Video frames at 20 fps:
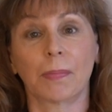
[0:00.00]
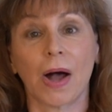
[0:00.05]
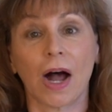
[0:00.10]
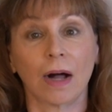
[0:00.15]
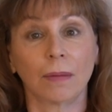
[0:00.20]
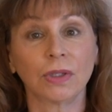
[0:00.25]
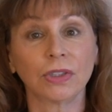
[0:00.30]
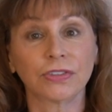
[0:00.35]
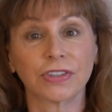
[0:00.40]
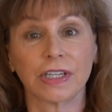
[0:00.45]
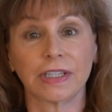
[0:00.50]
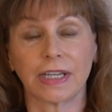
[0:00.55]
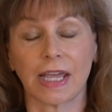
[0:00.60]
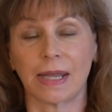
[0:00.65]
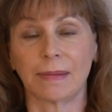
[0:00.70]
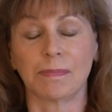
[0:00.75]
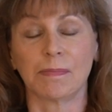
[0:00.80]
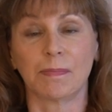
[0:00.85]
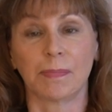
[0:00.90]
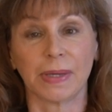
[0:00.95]
pummeled
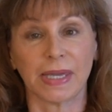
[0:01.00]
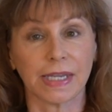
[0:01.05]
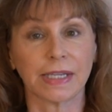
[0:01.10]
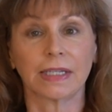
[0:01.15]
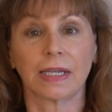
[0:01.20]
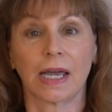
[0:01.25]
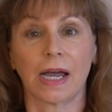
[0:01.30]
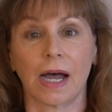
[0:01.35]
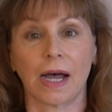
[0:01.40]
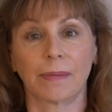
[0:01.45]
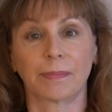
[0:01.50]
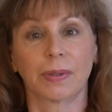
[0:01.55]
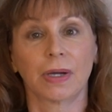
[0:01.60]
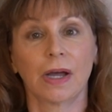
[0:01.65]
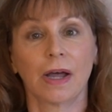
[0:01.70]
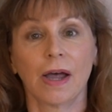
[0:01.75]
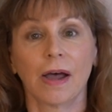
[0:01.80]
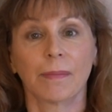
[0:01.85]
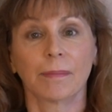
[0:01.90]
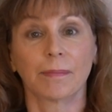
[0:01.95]
and beaten up